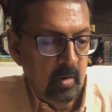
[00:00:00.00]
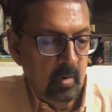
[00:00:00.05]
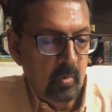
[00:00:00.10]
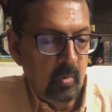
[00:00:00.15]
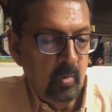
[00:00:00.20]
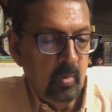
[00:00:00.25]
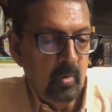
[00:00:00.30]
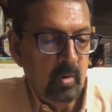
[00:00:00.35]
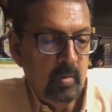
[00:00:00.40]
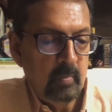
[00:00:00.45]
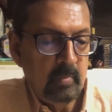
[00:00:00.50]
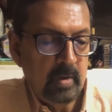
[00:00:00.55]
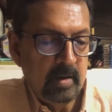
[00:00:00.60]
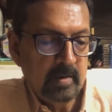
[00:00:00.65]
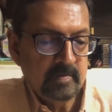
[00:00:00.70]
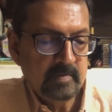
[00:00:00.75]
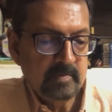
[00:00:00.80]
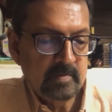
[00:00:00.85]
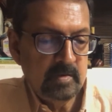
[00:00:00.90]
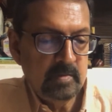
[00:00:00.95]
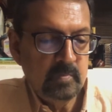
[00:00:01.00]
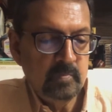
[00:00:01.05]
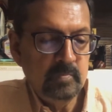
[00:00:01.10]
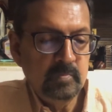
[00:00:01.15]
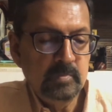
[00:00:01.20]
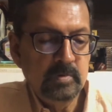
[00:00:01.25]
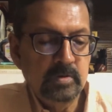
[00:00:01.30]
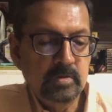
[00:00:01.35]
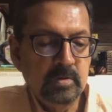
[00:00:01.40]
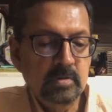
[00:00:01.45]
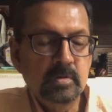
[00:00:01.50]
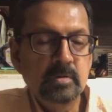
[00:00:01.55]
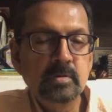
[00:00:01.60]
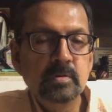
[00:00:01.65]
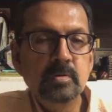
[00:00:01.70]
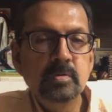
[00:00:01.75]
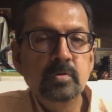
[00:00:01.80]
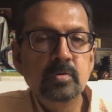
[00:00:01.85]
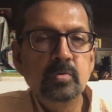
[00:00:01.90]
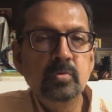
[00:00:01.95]
Old maxim
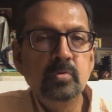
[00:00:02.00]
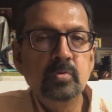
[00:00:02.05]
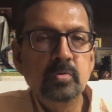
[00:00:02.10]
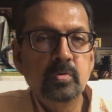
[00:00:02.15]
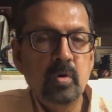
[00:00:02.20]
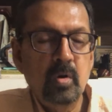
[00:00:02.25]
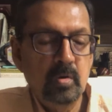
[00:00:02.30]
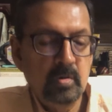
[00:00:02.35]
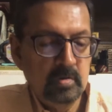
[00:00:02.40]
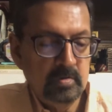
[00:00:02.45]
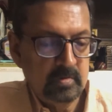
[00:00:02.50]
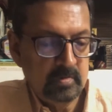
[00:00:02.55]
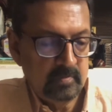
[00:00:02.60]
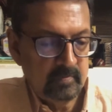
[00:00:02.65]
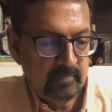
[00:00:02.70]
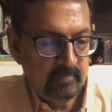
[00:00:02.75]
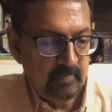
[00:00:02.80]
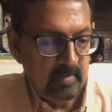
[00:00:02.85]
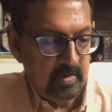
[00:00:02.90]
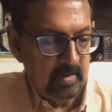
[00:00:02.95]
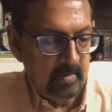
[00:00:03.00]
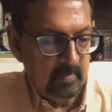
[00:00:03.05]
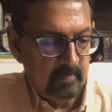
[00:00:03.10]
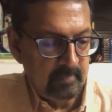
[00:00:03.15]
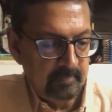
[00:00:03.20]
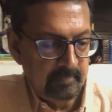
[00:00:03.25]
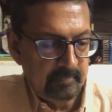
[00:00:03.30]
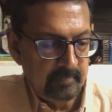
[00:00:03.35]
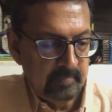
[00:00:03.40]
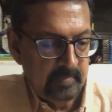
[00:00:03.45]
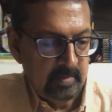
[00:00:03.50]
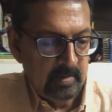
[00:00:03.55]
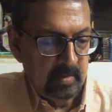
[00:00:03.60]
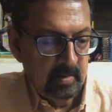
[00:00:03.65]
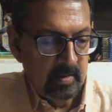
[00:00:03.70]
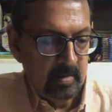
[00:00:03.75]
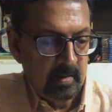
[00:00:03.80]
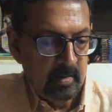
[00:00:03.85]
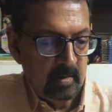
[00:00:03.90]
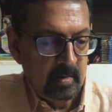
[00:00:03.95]
turned to tallest flame.
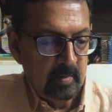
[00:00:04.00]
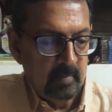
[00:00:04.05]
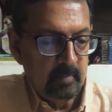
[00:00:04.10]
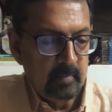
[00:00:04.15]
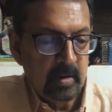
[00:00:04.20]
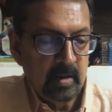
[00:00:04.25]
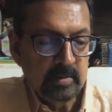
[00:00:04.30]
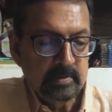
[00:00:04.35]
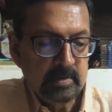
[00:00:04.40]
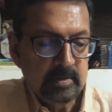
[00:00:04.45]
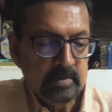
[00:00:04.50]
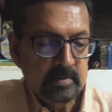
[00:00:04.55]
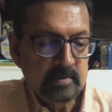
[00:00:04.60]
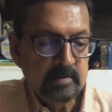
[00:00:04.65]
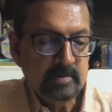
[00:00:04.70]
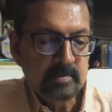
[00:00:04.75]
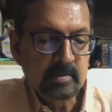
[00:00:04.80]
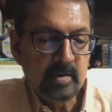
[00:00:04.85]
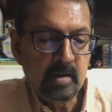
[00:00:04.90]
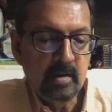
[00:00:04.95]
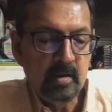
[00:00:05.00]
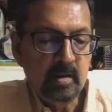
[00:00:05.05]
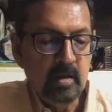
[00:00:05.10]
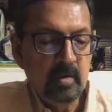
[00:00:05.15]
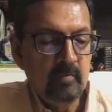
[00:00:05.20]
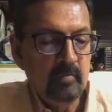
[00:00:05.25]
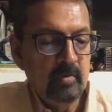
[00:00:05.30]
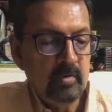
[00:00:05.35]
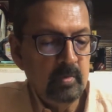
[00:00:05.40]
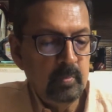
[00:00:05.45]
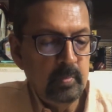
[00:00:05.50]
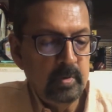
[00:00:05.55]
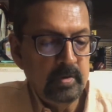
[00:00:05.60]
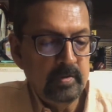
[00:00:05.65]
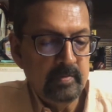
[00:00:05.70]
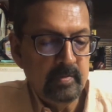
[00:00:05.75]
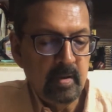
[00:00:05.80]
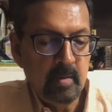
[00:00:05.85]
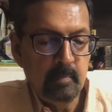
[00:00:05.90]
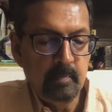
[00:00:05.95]
Mothers can never be
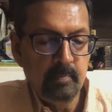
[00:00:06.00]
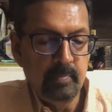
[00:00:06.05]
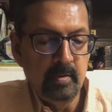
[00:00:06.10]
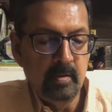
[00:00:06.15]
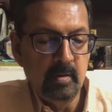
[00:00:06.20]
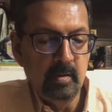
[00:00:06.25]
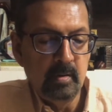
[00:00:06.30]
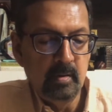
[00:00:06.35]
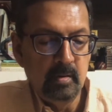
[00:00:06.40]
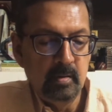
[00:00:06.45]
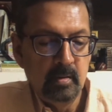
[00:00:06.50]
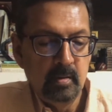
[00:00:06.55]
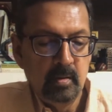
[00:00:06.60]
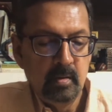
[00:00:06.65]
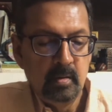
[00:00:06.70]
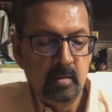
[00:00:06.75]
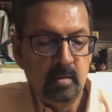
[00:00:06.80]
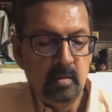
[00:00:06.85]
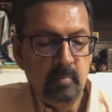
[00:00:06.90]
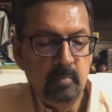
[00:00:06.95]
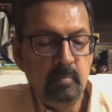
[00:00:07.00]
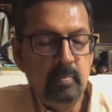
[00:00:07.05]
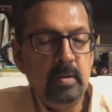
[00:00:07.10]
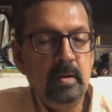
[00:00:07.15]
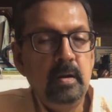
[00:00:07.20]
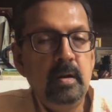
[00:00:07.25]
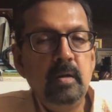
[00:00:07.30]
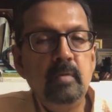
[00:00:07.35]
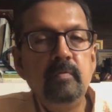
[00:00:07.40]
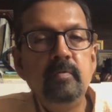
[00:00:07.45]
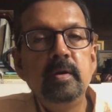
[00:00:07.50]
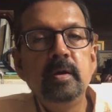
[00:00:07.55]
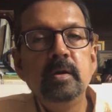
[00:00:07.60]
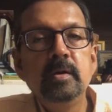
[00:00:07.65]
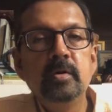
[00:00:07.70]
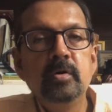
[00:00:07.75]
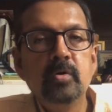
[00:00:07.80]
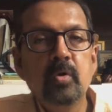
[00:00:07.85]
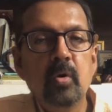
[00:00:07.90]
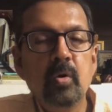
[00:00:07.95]
trampled, be
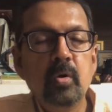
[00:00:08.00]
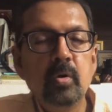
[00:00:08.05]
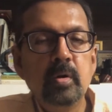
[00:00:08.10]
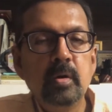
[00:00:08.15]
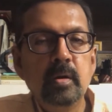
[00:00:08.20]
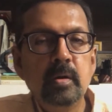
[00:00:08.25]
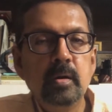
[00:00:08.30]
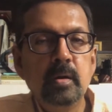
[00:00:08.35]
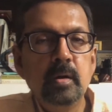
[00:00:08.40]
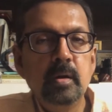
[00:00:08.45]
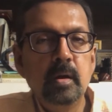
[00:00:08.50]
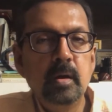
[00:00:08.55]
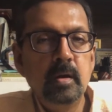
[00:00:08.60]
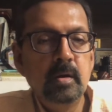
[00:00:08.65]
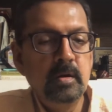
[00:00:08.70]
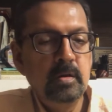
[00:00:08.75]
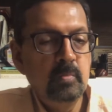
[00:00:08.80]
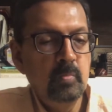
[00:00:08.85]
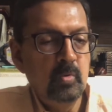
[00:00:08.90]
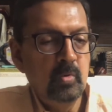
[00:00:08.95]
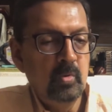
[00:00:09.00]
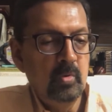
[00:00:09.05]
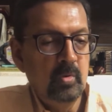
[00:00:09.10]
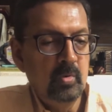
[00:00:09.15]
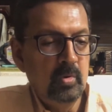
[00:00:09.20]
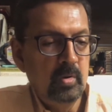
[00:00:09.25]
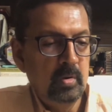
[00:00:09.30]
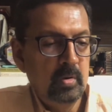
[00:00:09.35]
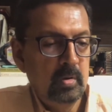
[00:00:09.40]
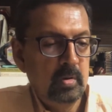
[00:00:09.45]
living toy anymore.